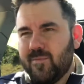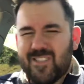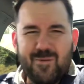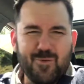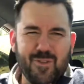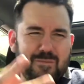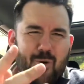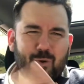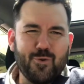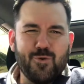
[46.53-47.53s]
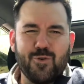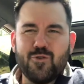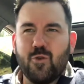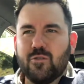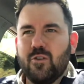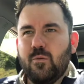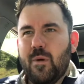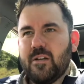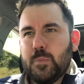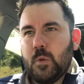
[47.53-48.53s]
Same sort of thing Michael Jordan tried to do with
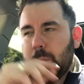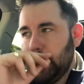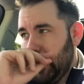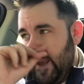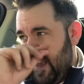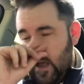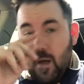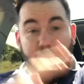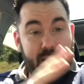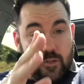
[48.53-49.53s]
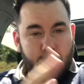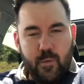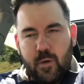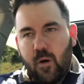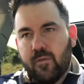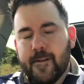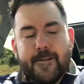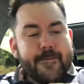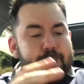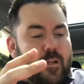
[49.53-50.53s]
baseball, but he's doing it with golf.
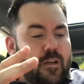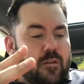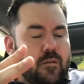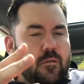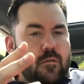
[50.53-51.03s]
And